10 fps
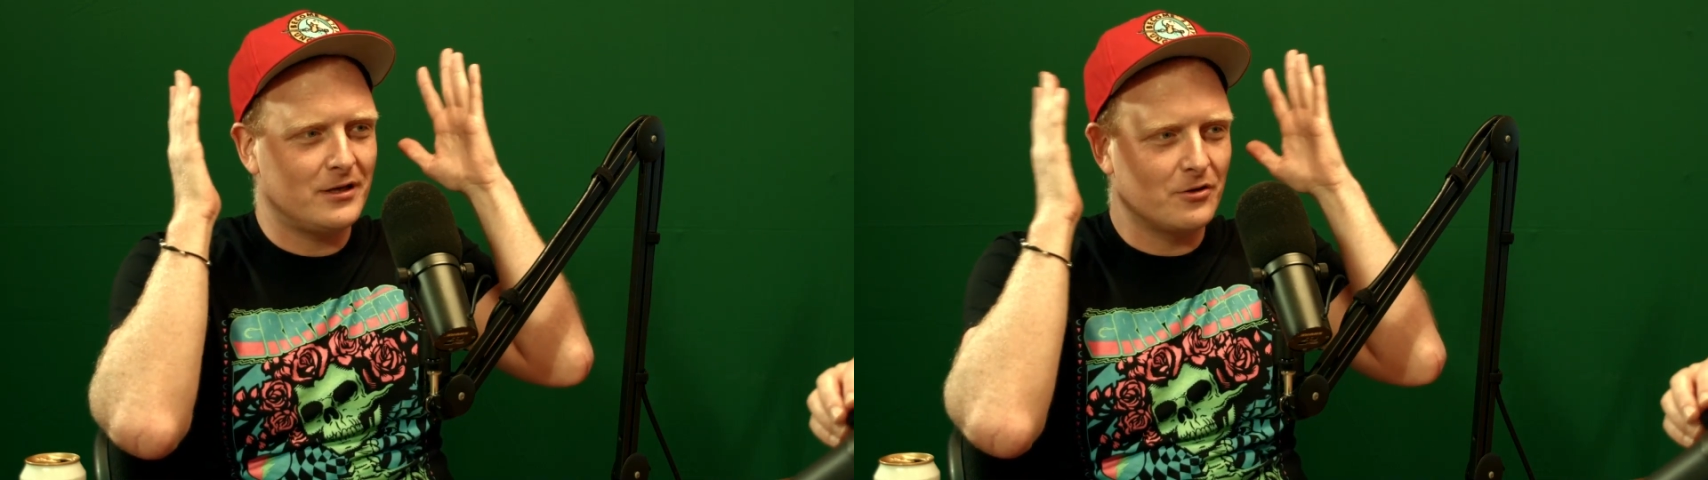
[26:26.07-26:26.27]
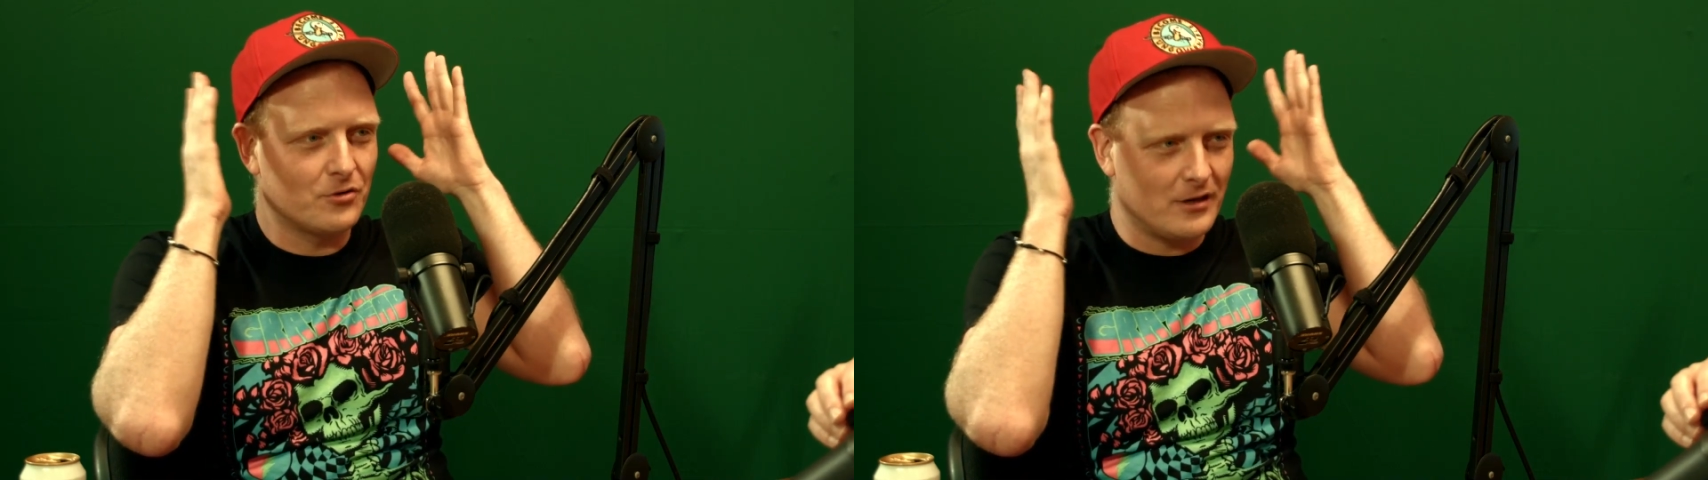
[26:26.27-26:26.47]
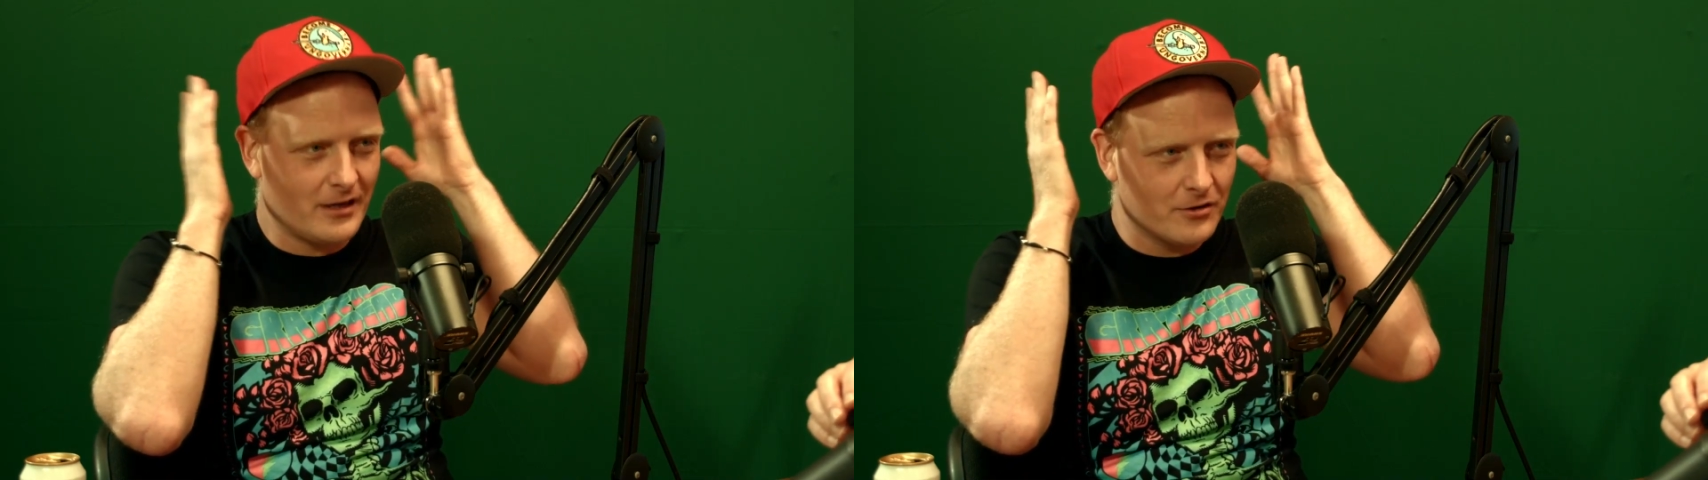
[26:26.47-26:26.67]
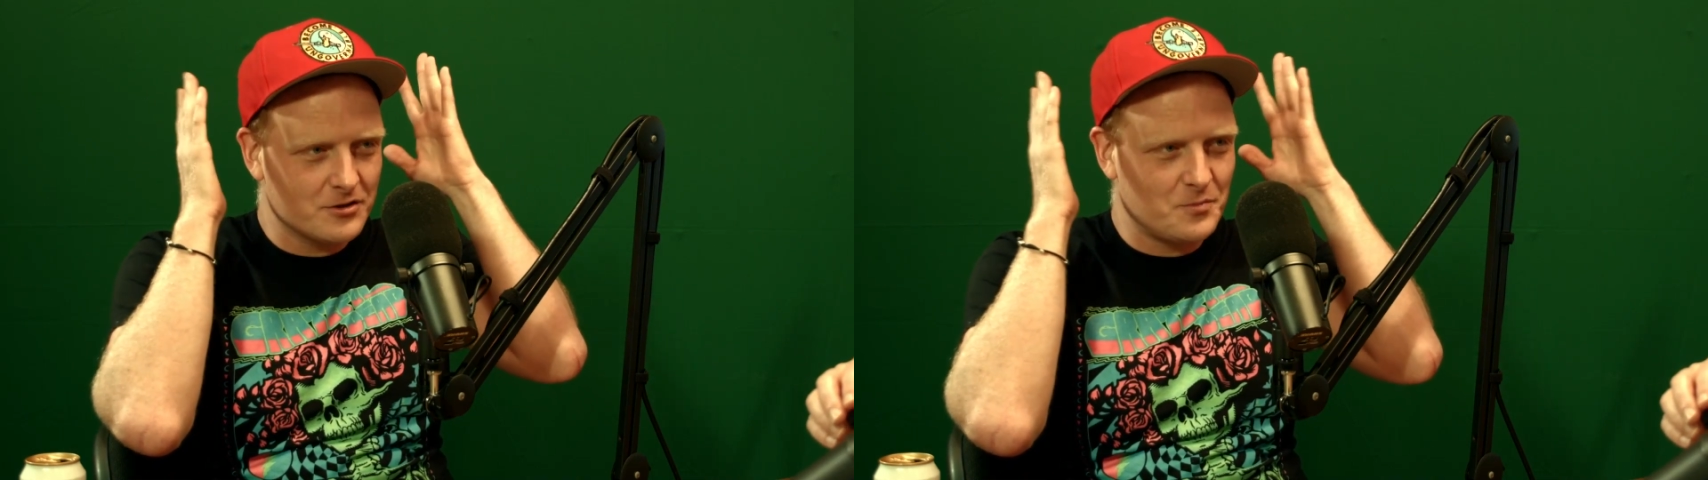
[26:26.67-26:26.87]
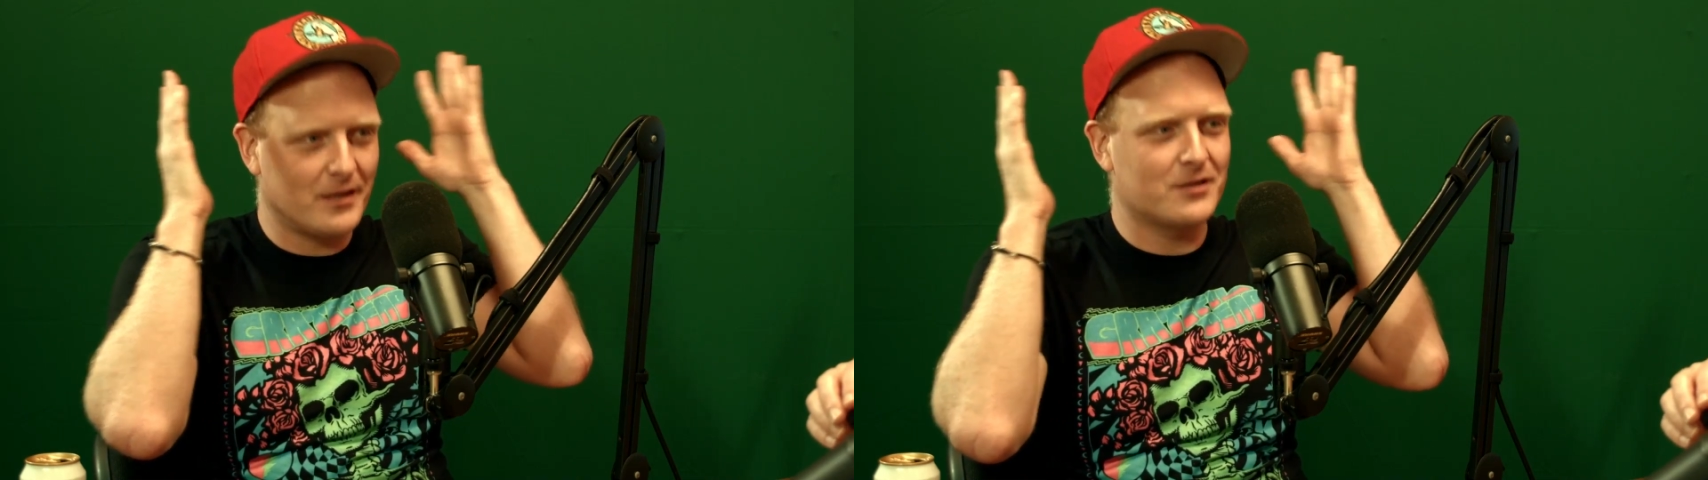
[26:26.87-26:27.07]
in your
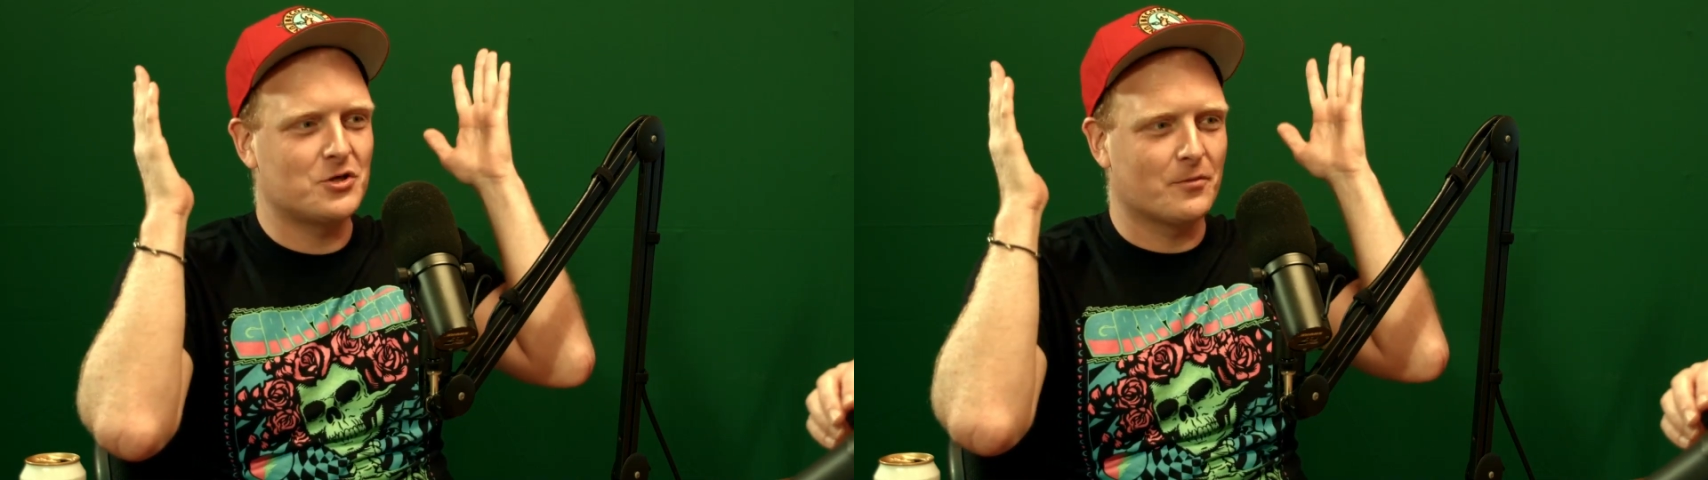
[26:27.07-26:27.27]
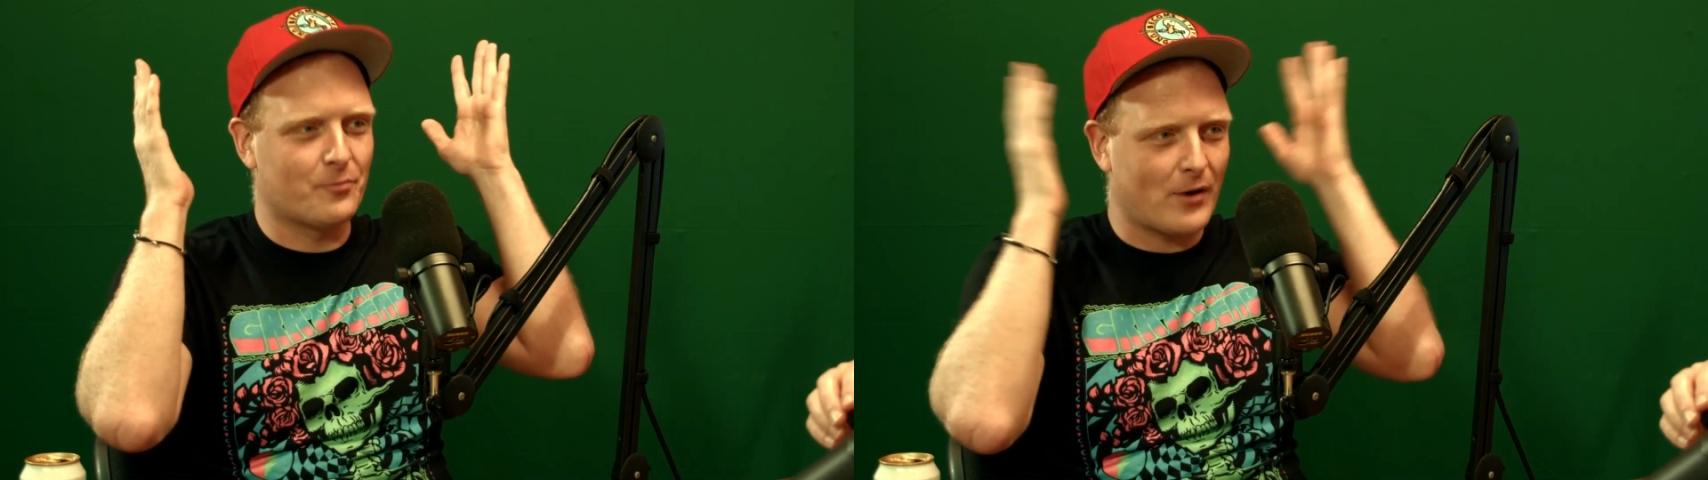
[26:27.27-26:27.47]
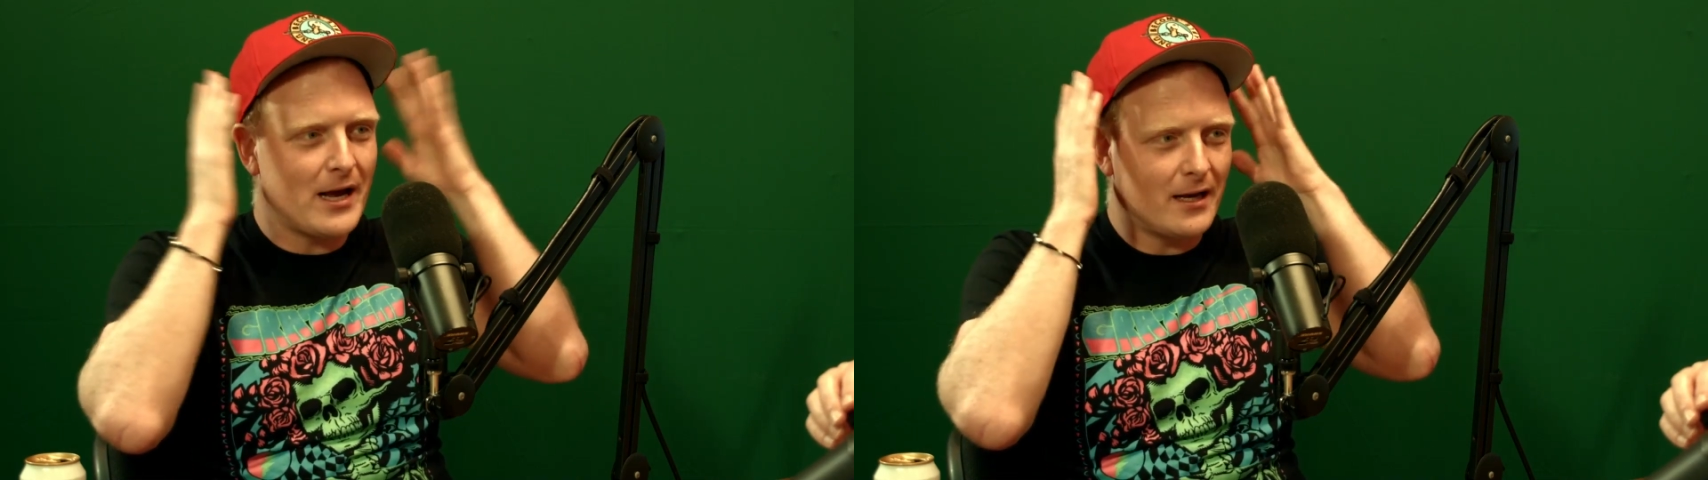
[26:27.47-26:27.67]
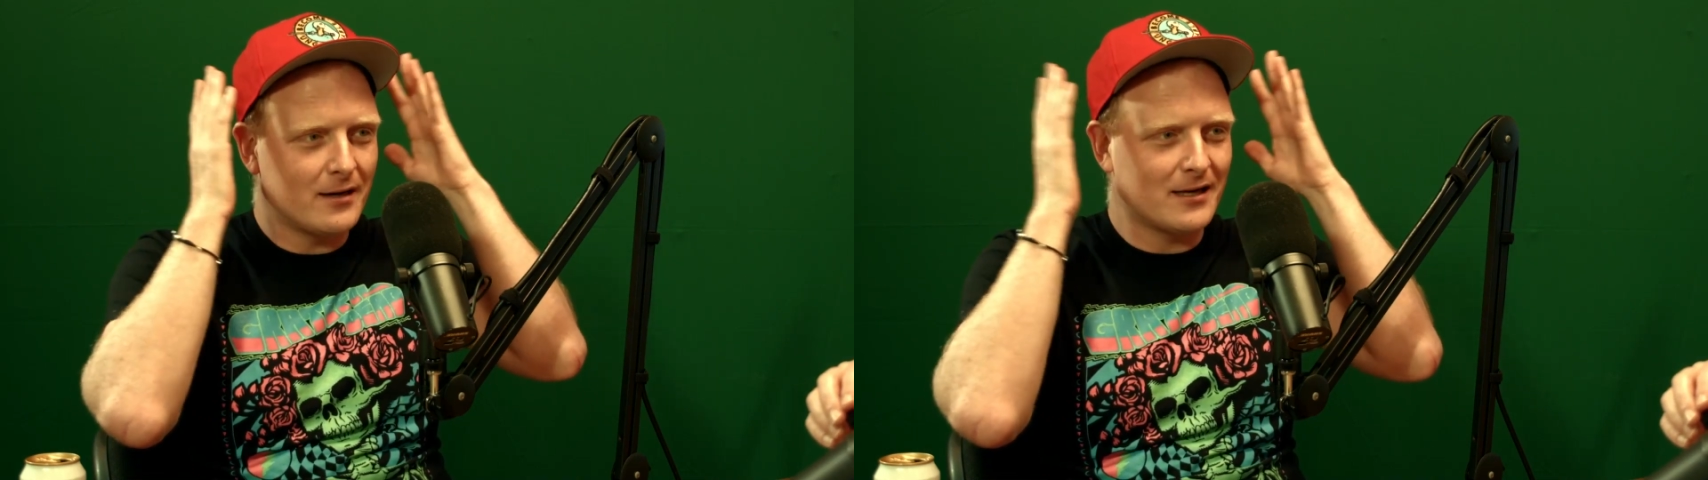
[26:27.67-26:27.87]
ears, because your brain